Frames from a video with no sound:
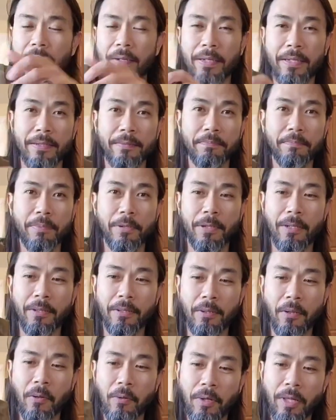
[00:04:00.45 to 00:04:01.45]
I can put
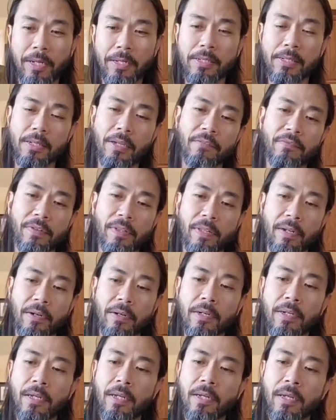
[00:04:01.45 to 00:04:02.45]
a whole lot of stuff in
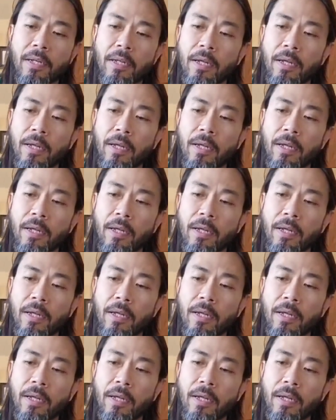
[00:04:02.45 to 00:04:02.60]
there.